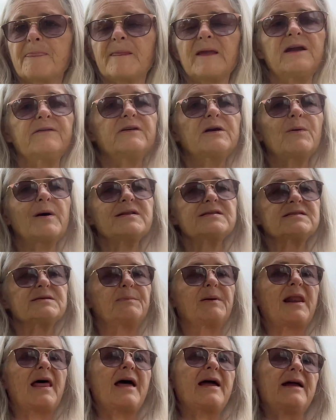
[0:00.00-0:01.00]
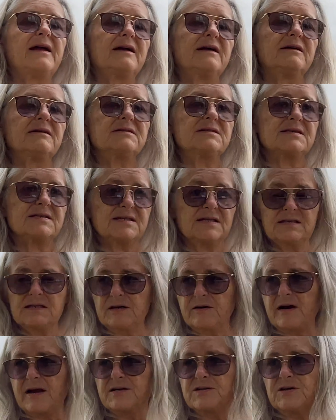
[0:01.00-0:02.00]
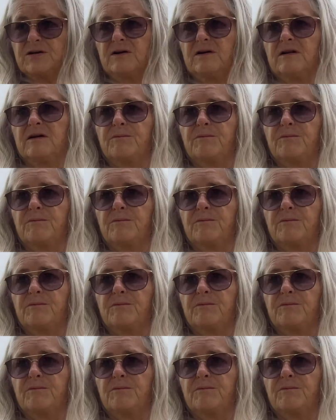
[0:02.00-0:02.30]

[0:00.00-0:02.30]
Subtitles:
Everyone's a player. Jacinda Ardern,